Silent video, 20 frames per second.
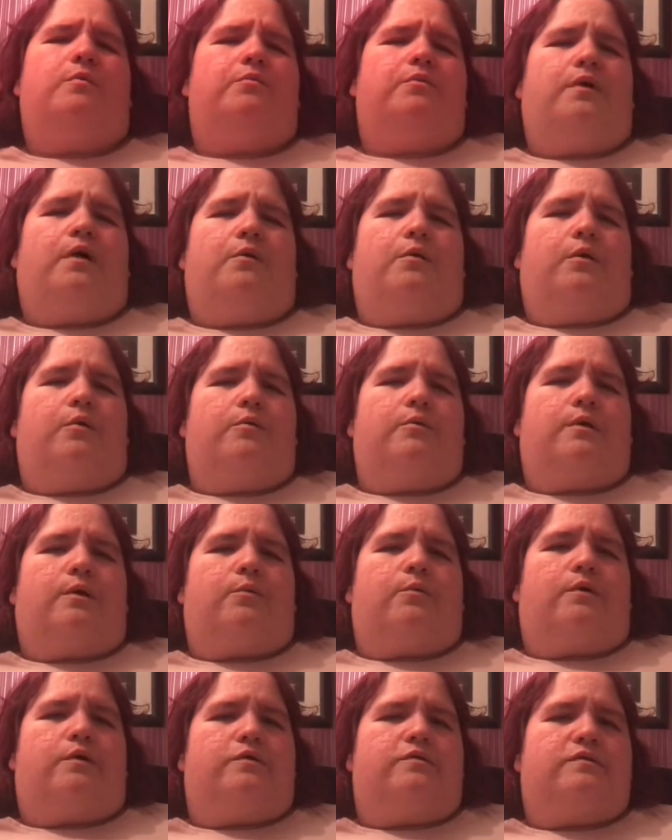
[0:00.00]
remember how old
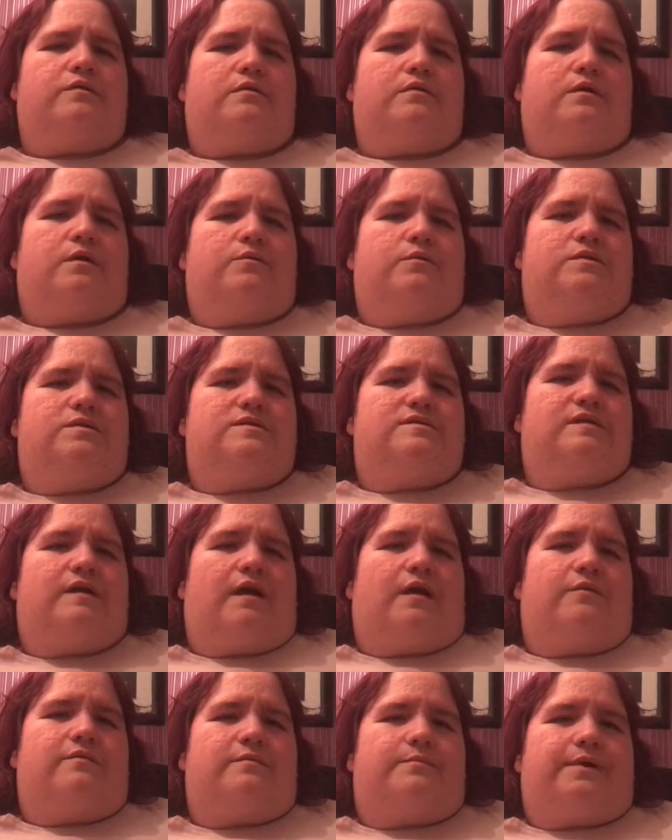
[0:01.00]
I was. I want to say
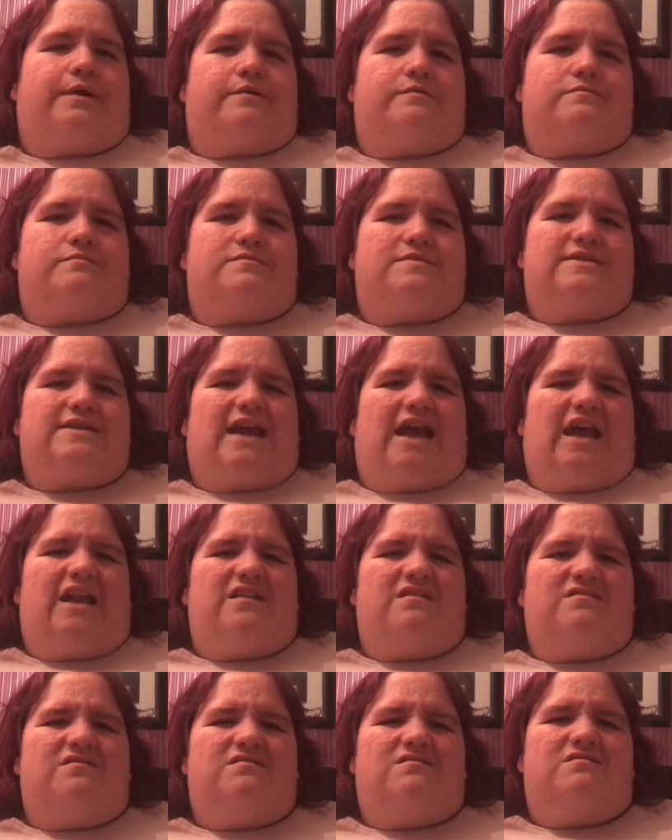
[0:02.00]
I was about
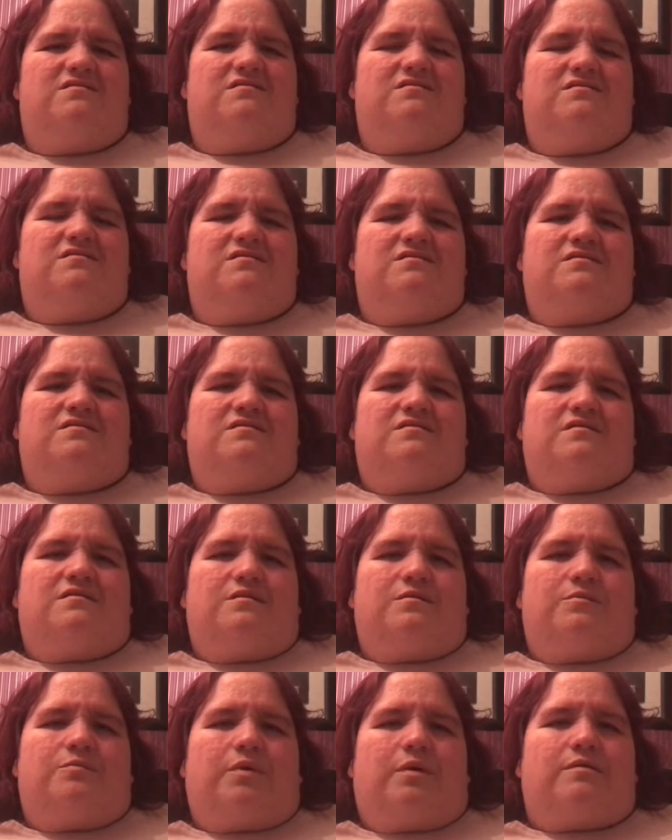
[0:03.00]
10,
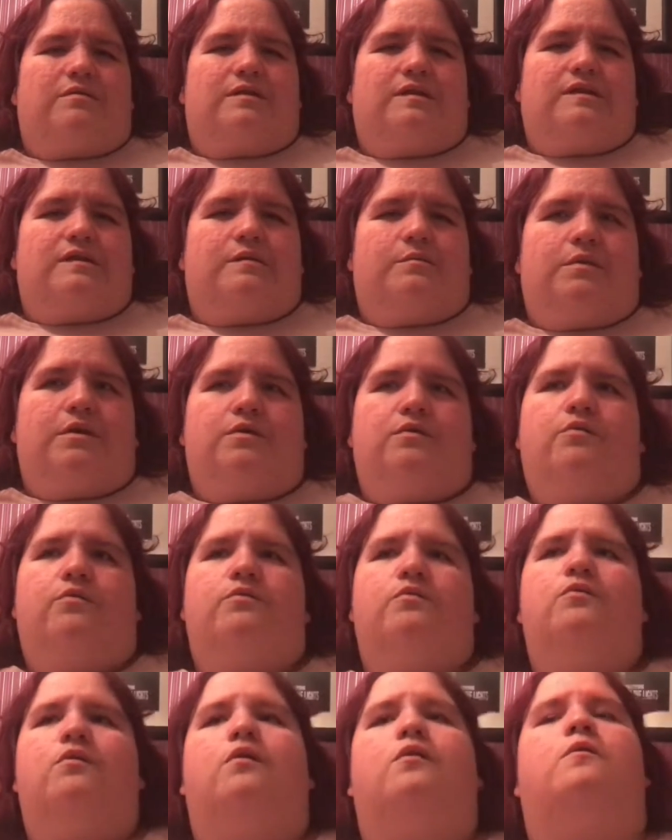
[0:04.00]
perhaps a little bit
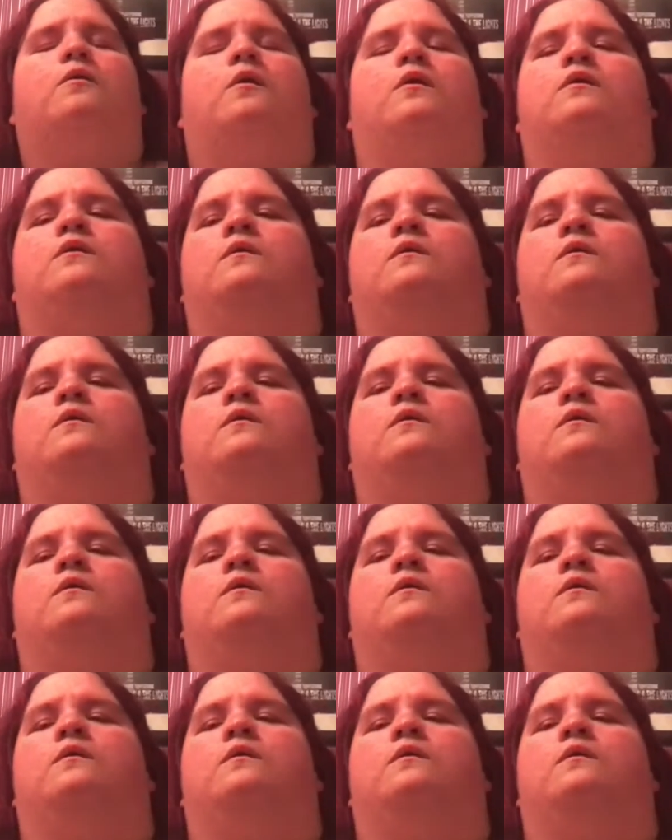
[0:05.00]
younger.